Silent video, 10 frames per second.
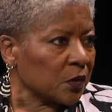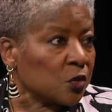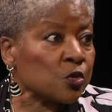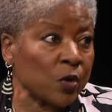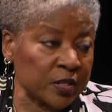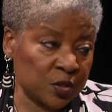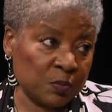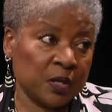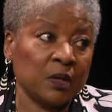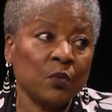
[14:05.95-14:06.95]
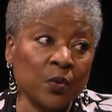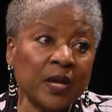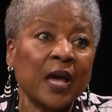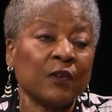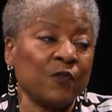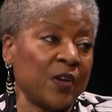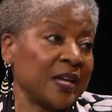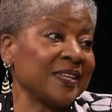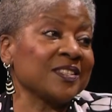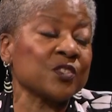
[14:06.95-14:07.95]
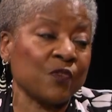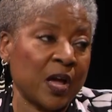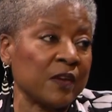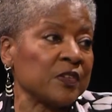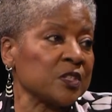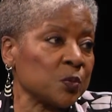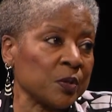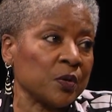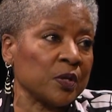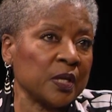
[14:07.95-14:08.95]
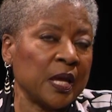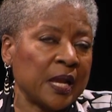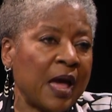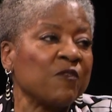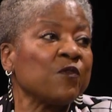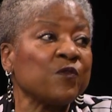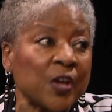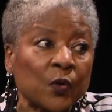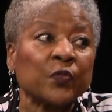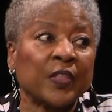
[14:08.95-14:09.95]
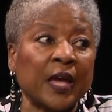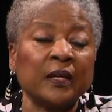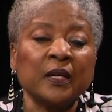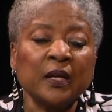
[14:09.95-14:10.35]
Trust me, we got a fighting, surviving spirit. And I felt that.